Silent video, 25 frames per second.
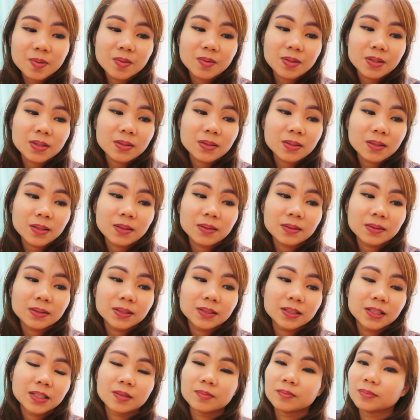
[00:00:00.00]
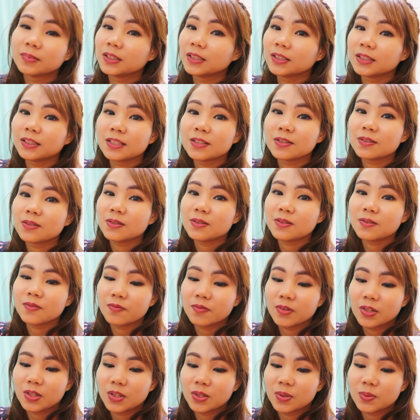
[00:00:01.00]
I want to talk to them, nandun
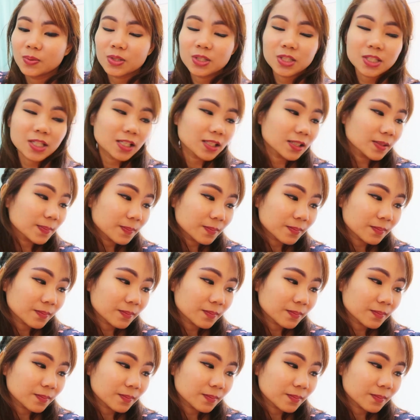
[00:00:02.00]
yung video chat.